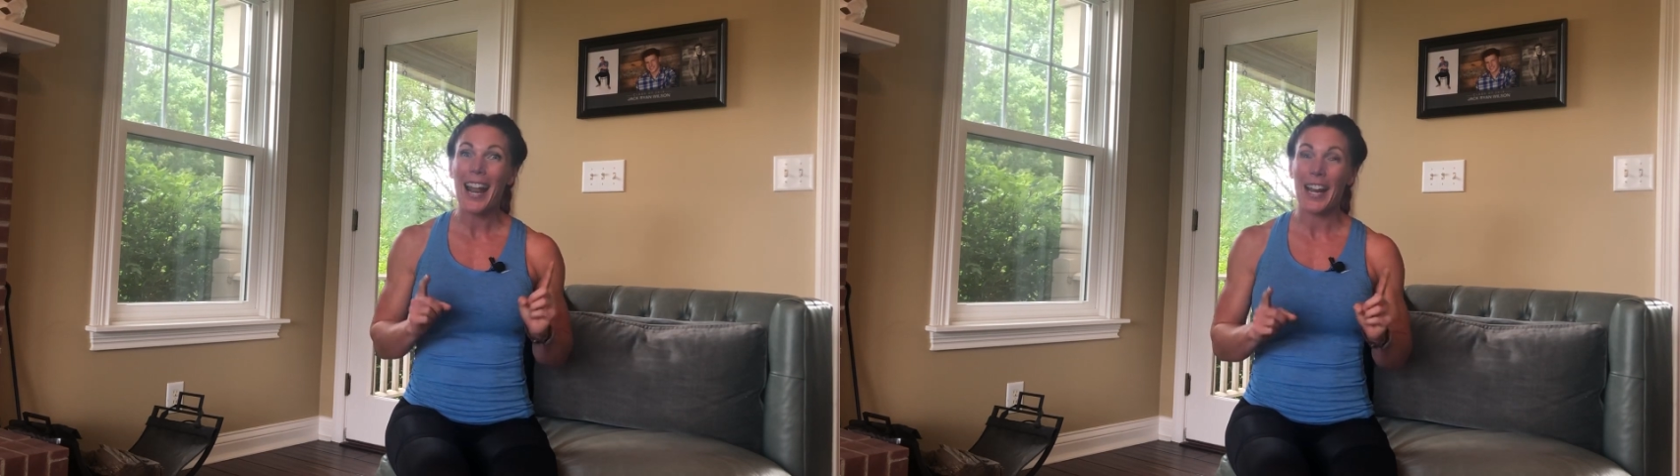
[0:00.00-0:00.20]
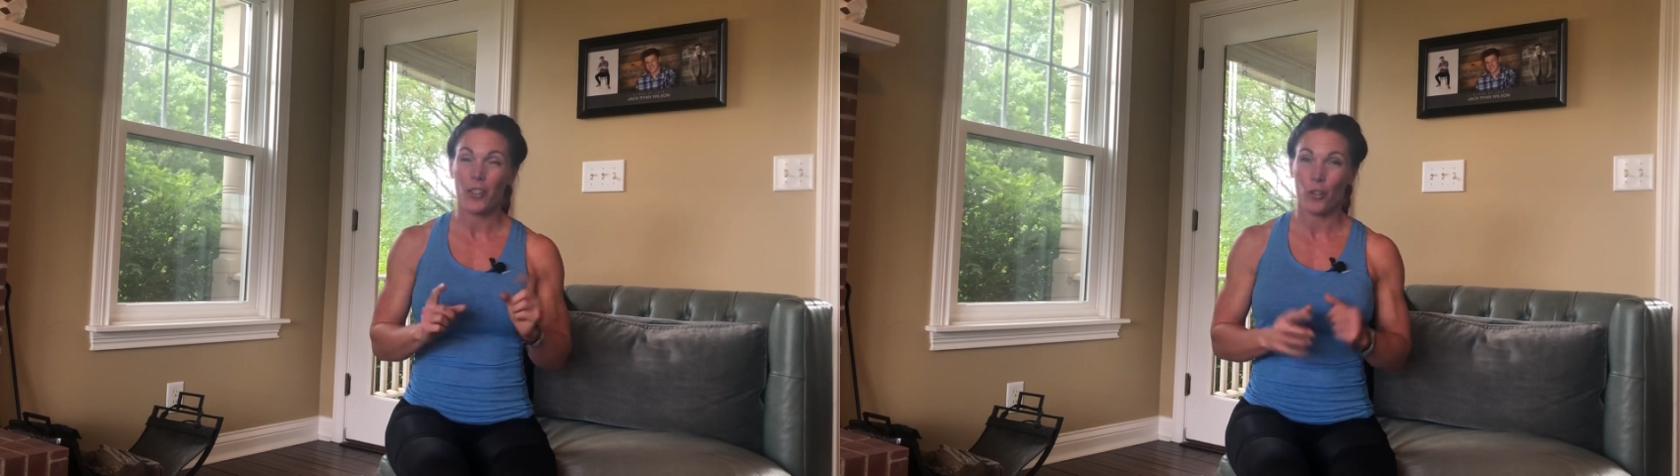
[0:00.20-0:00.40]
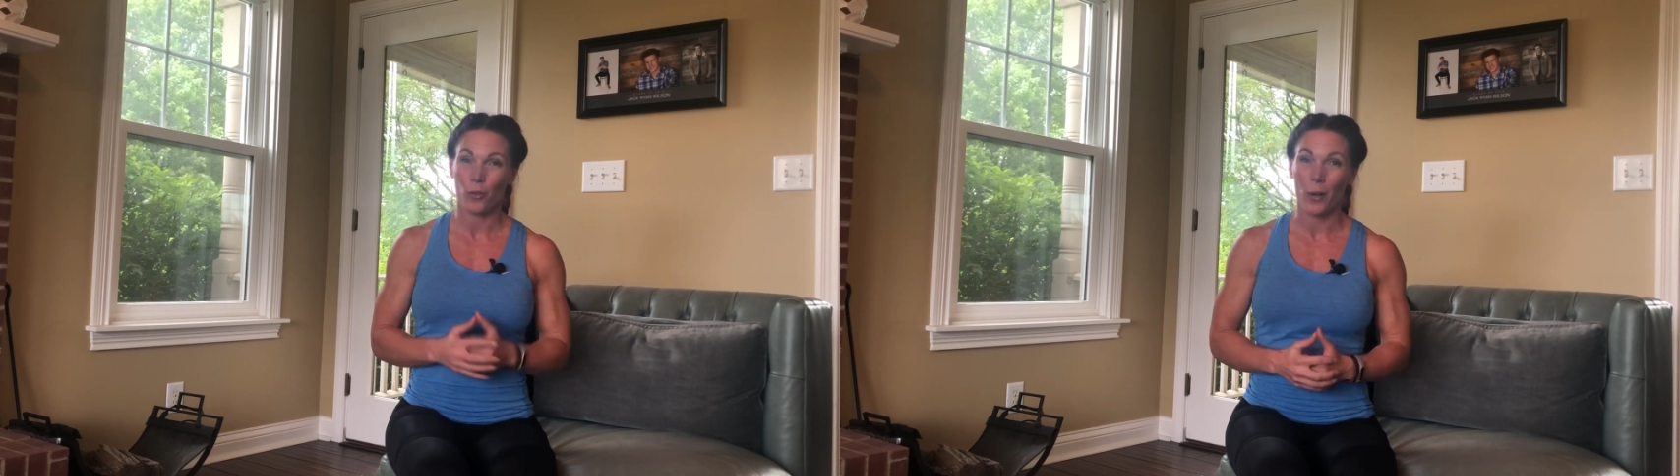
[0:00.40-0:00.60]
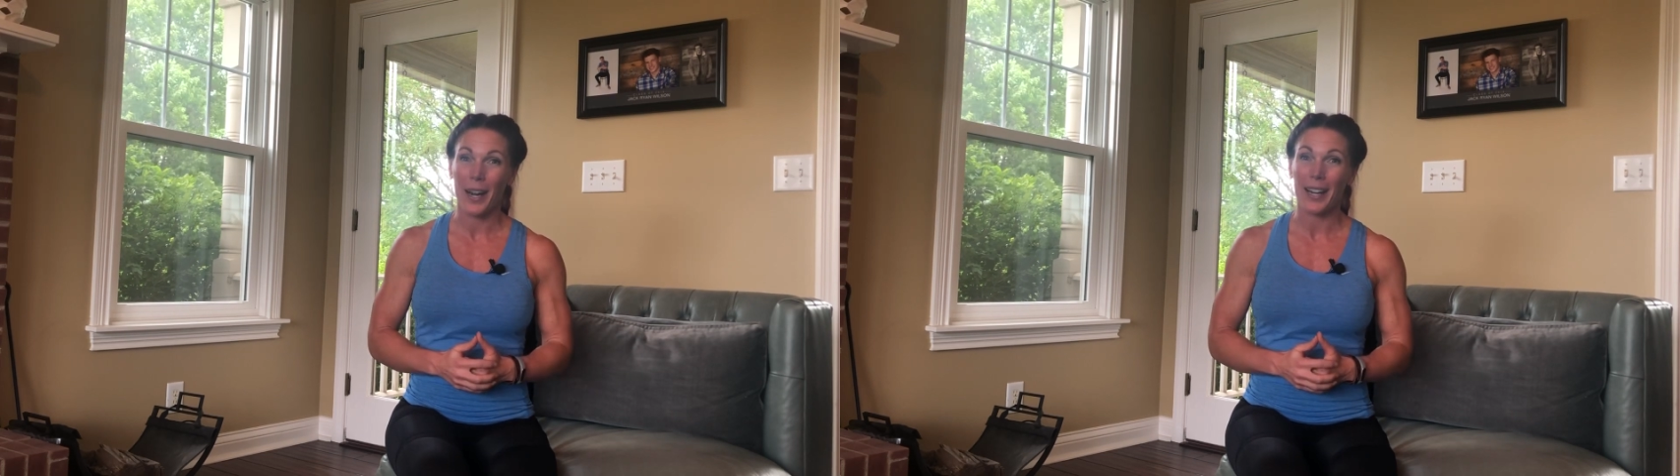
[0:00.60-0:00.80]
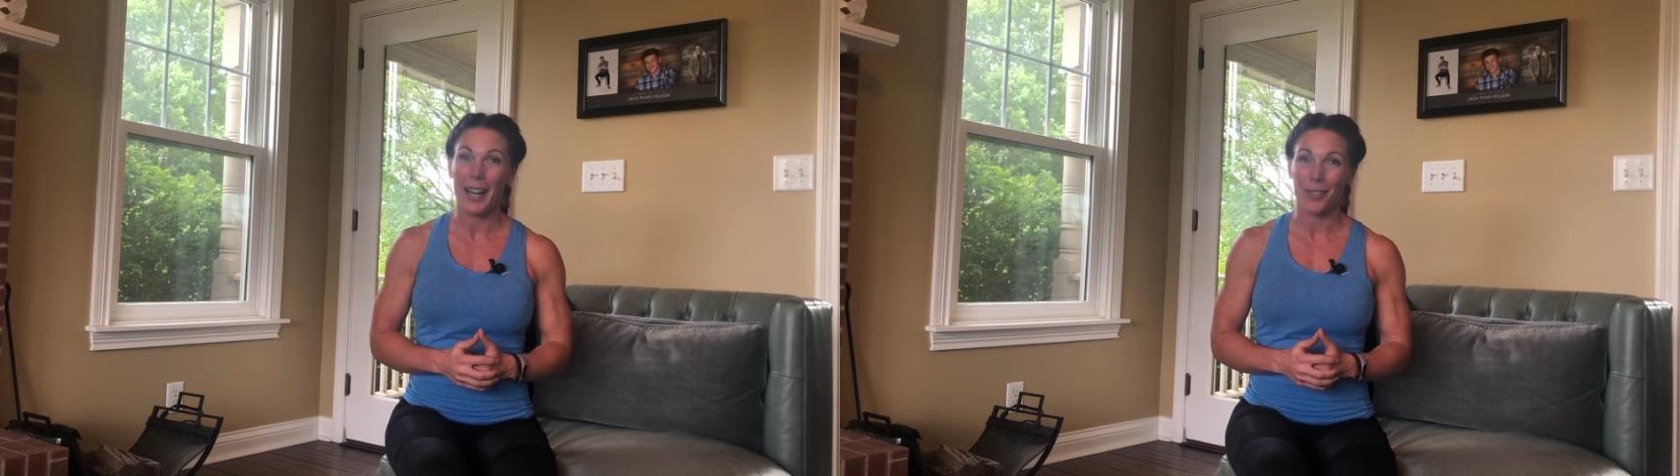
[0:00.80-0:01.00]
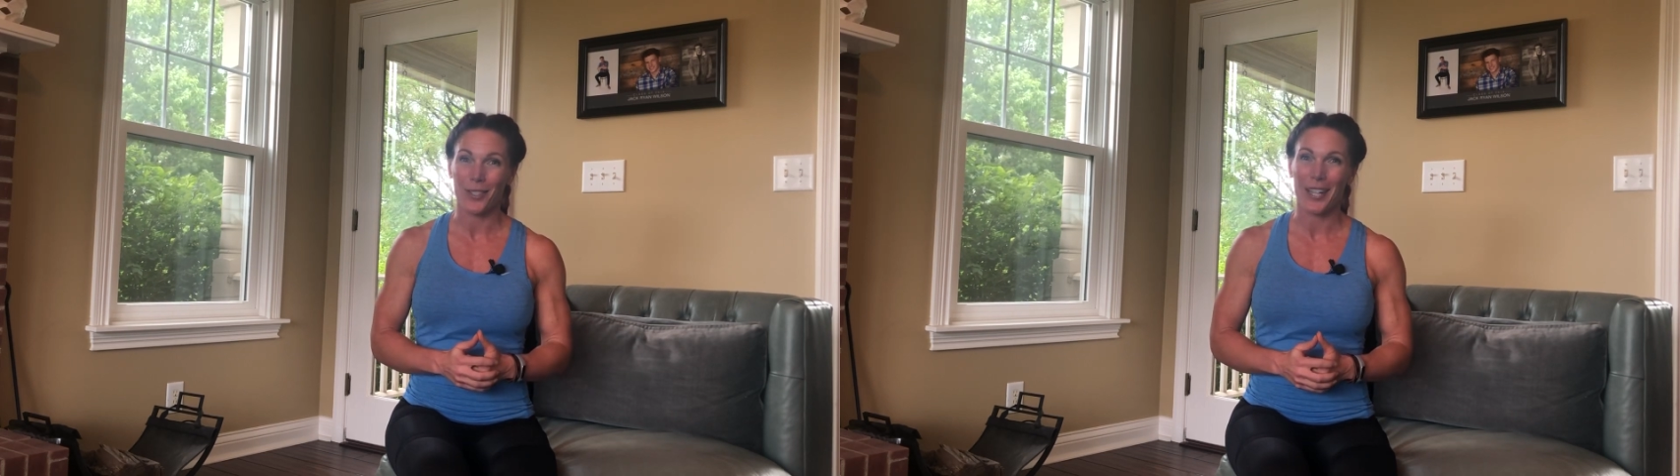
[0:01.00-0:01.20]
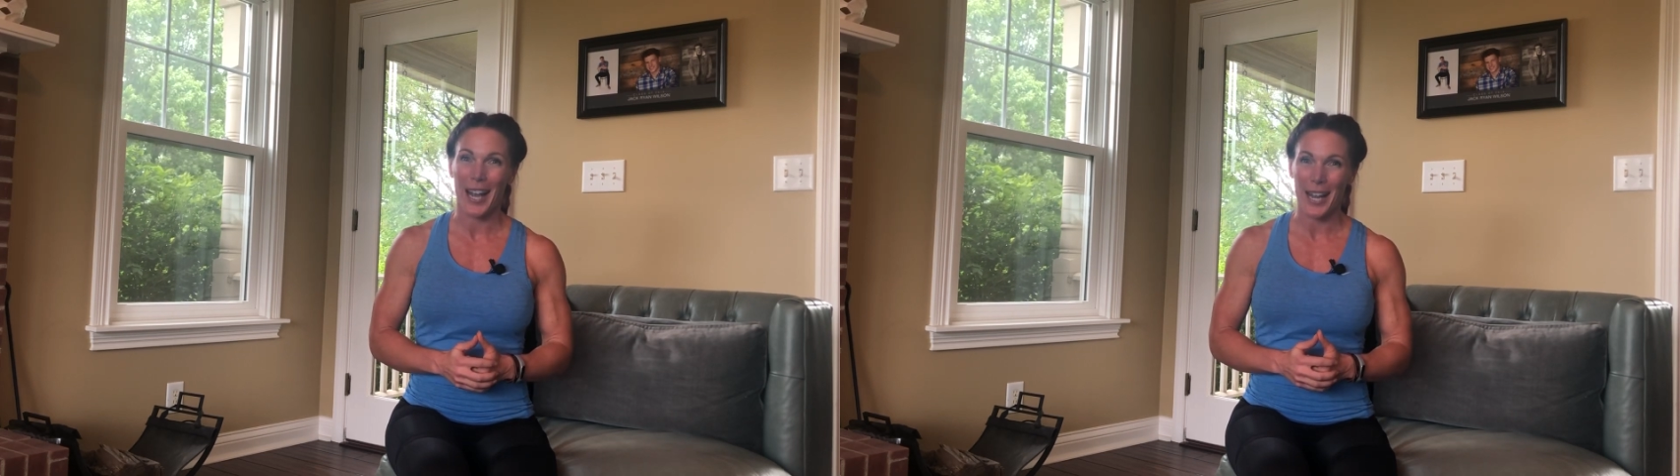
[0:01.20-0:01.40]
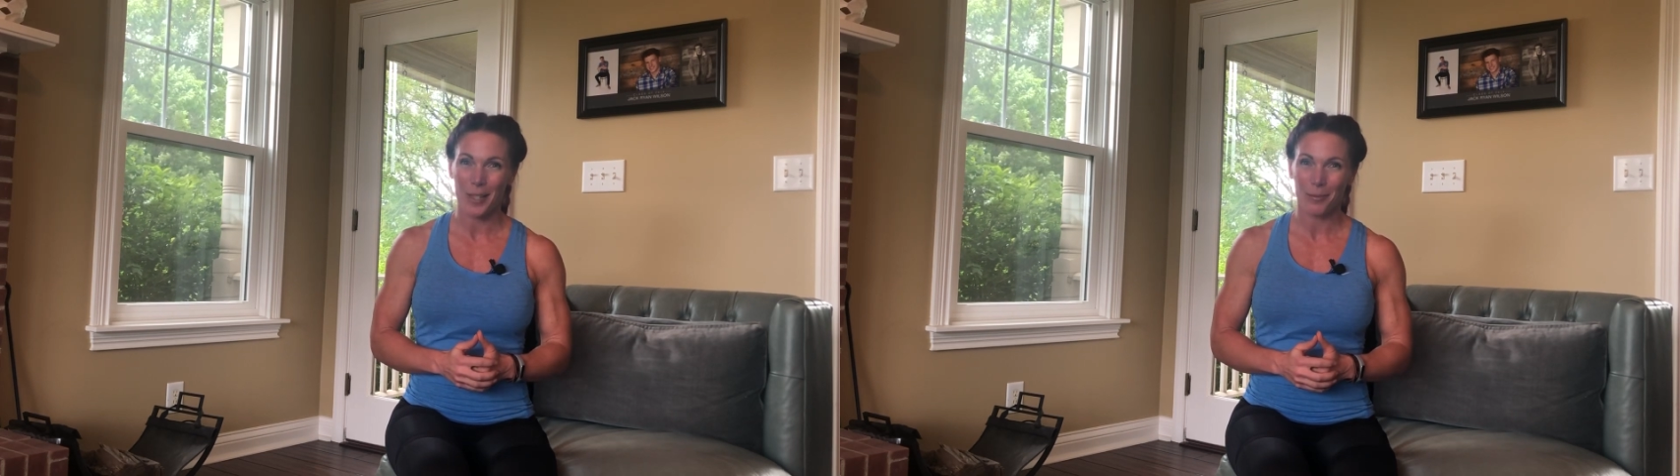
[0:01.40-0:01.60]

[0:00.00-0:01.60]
and try it out today.